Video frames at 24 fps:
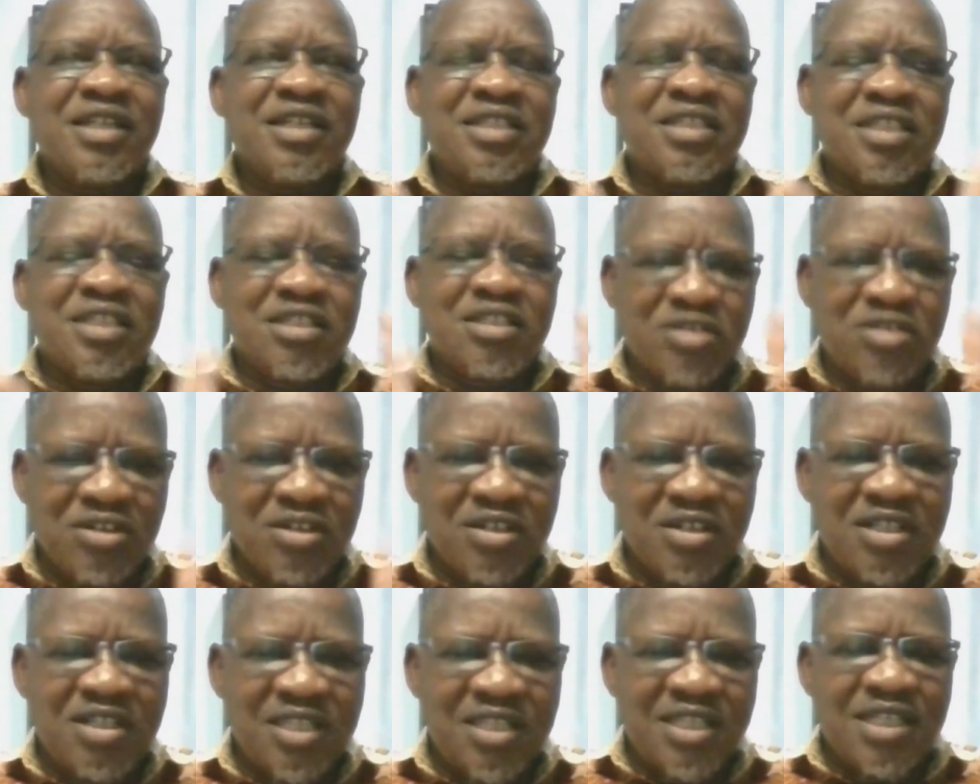It is
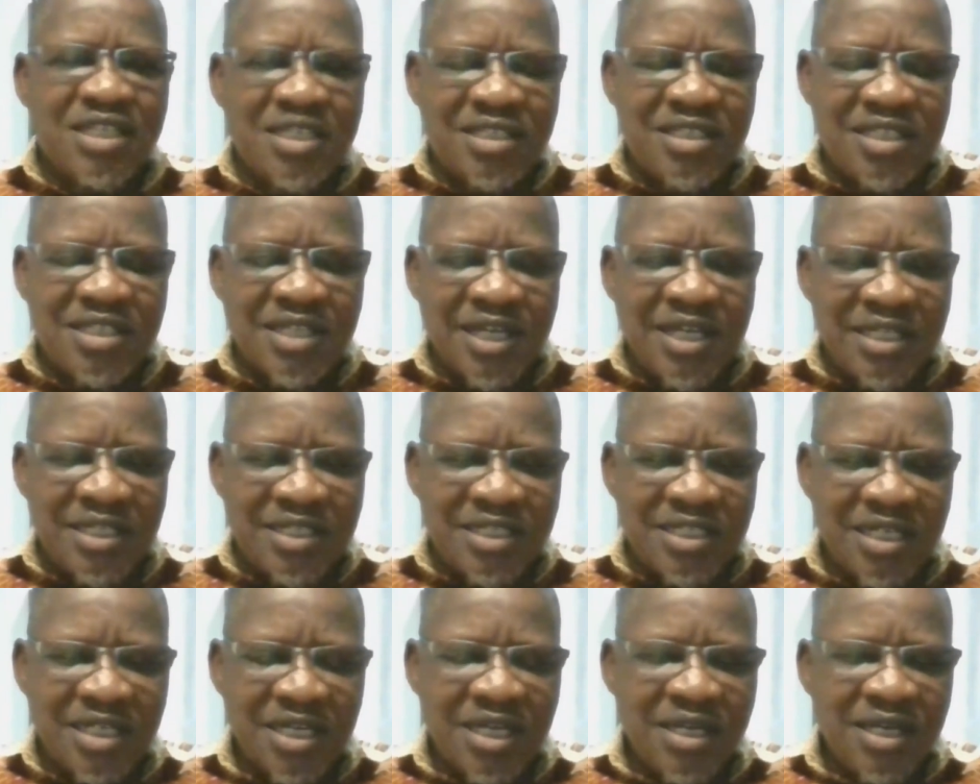not just
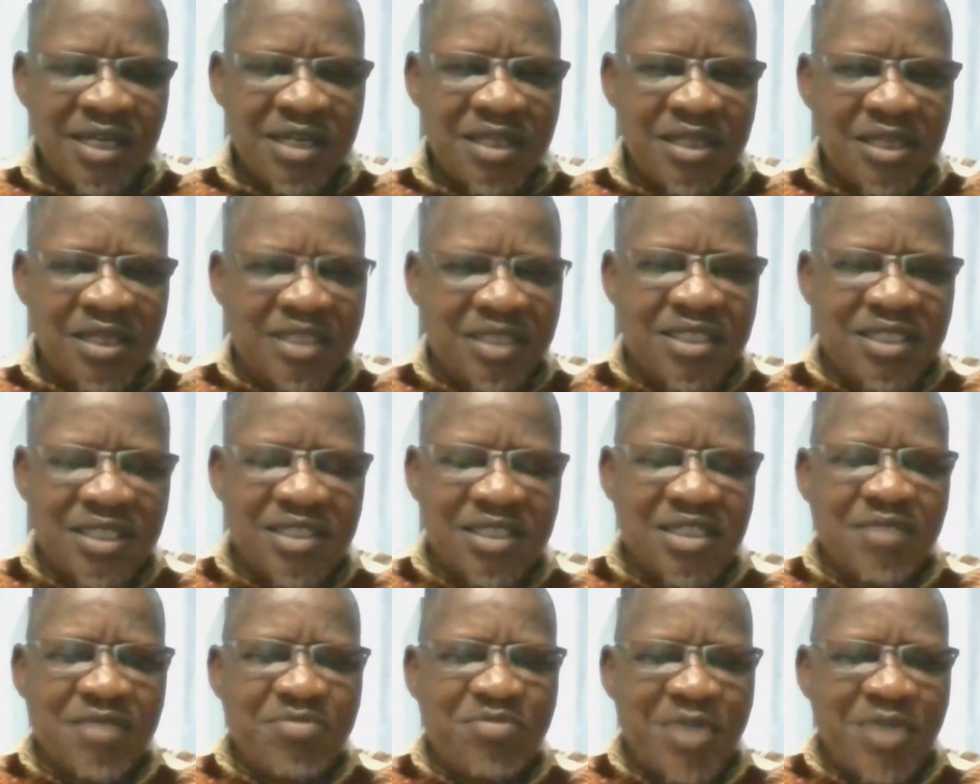that this
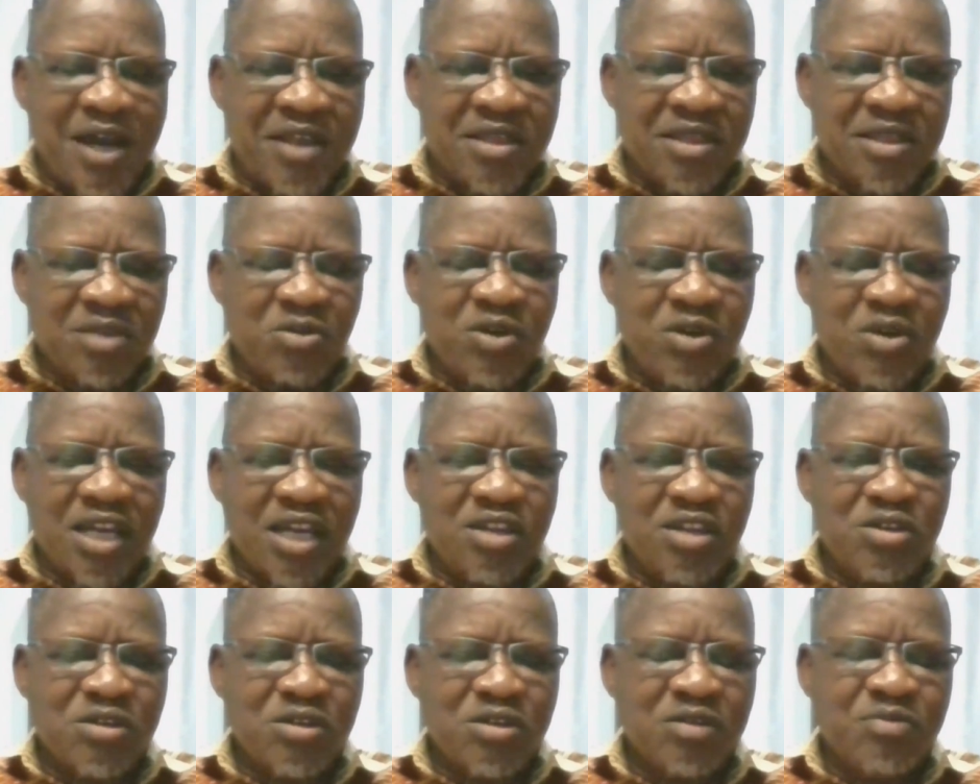is the path
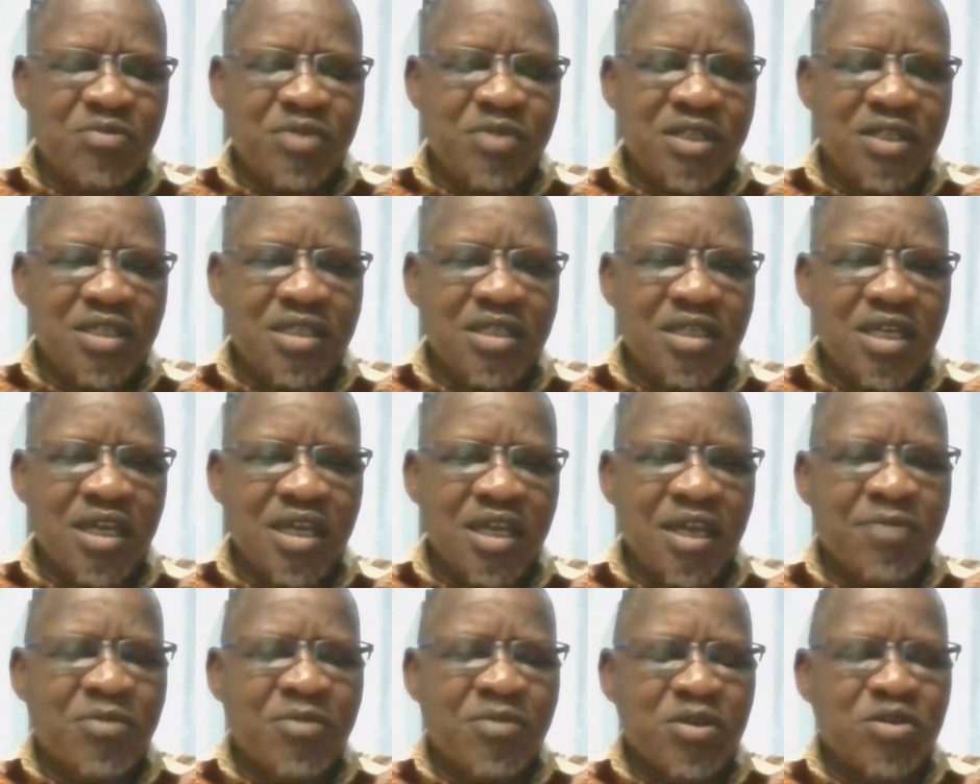where you'll be
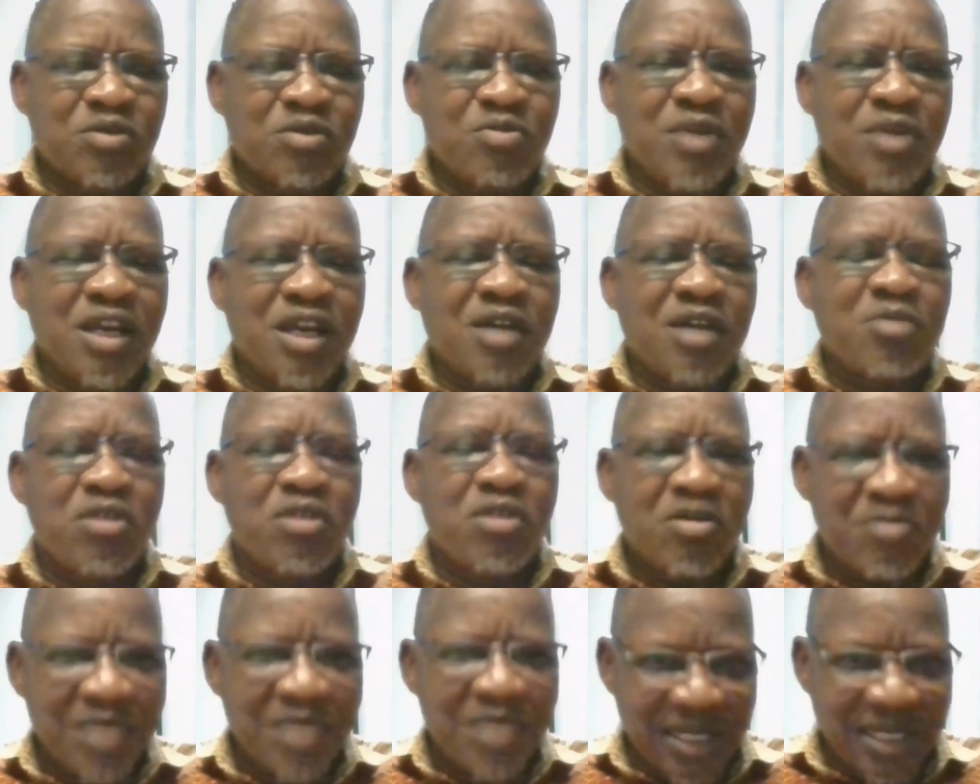able to make
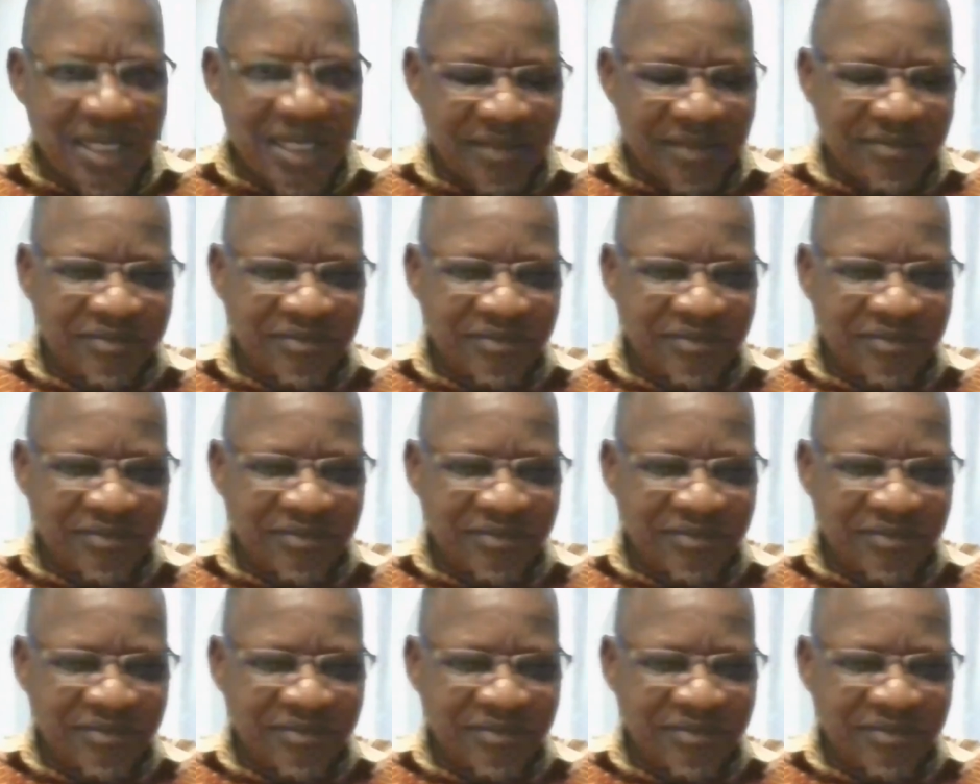more money.